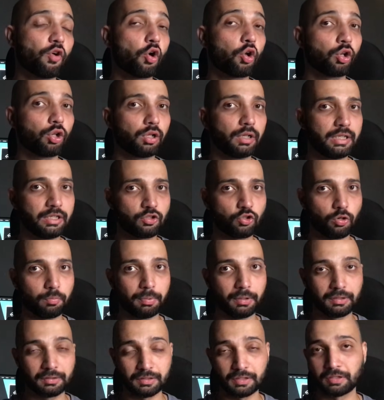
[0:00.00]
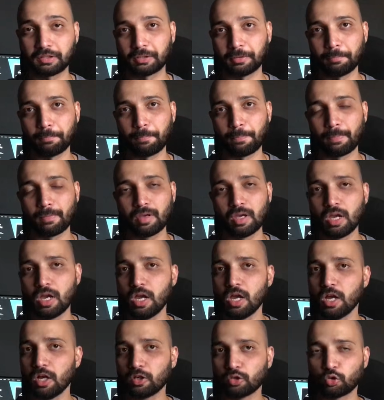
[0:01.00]
online shopping system.
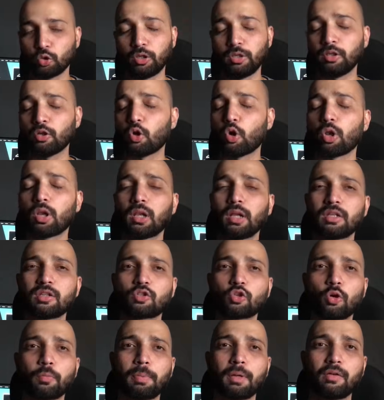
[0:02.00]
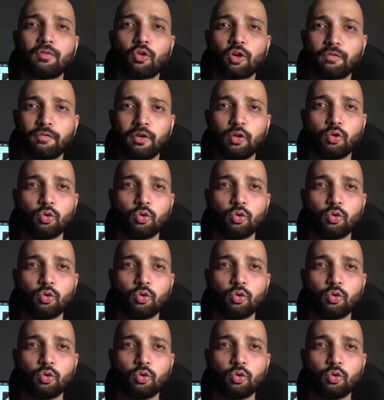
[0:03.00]
So in online shopping, what we